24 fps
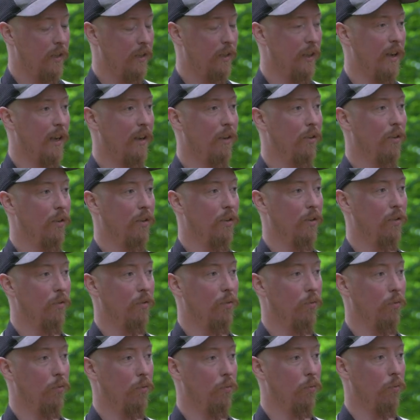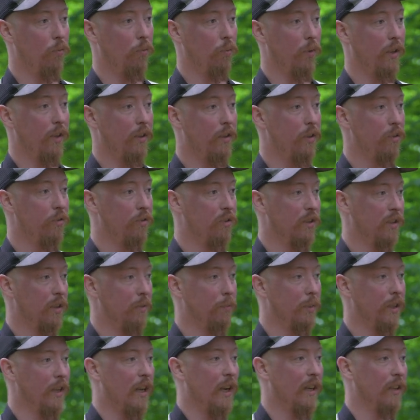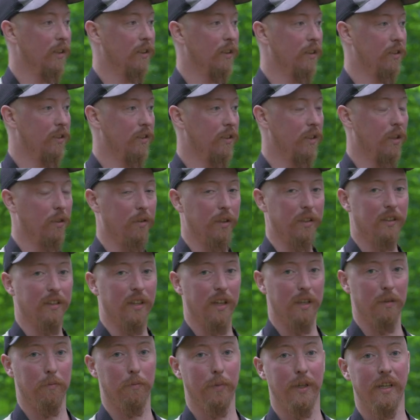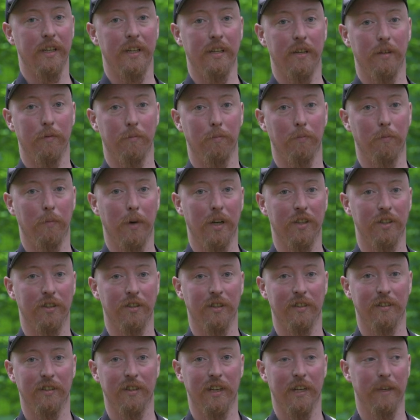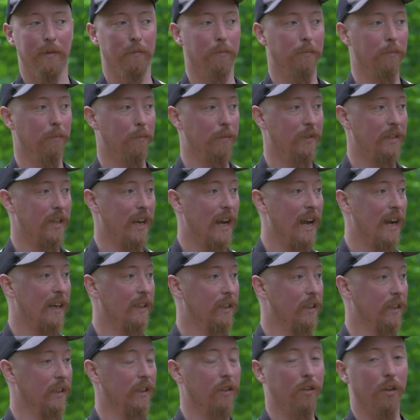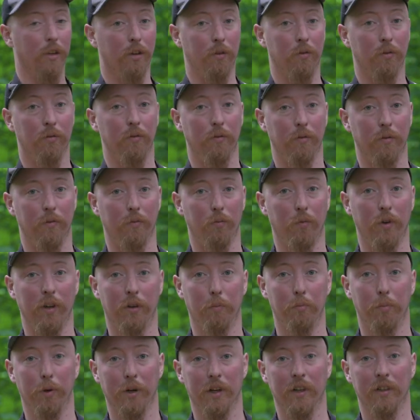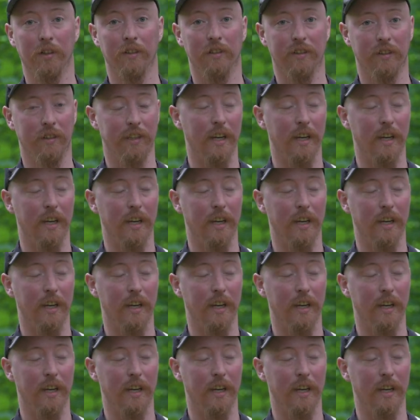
Now, with using the binoculars though, it's gonna be much the same tactic, though with birds,